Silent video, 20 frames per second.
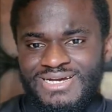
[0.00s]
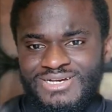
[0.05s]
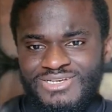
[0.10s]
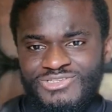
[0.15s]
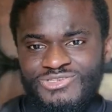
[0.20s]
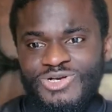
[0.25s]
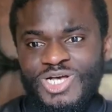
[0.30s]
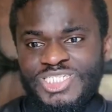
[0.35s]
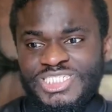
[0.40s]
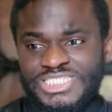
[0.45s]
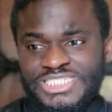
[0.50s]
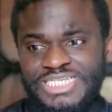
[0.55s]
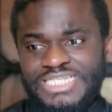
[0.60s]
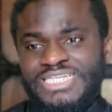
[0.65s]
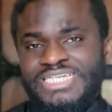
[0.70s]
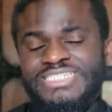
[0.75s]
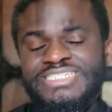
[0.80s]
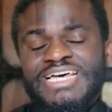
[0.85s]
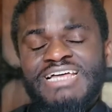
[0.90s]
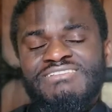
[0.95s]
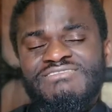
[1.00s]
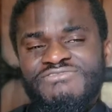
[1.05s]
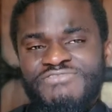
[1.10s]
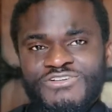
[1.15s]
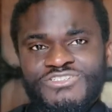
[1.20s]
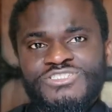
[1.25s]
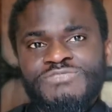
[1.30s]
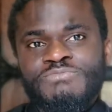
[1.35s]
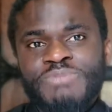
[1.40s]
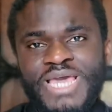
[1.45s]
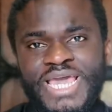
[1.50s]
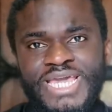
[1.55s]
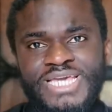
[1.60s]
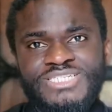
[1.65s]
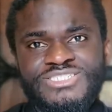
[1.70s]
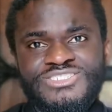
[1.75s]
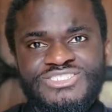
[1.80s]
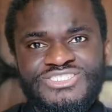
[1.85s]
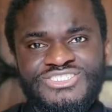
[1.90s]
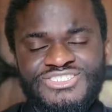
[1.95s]
you are still in that first
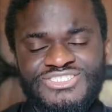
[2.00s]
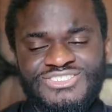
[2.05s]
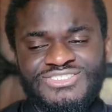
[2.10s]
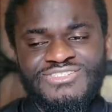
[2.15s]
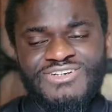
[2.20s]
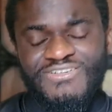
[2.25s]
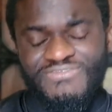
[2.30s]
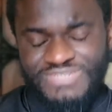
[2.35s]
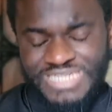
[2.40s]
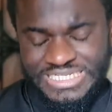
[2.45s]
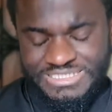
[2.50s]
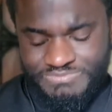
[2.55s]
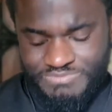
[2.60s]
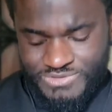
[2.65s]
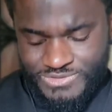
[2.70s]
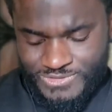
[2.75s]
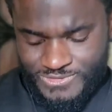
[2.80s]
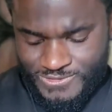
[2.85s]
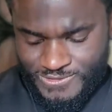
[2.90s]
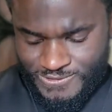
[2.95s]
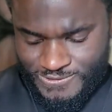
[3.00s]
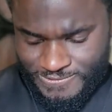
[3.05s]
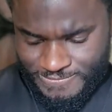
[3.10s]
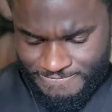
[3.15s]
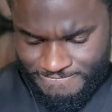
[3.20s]
page of that book.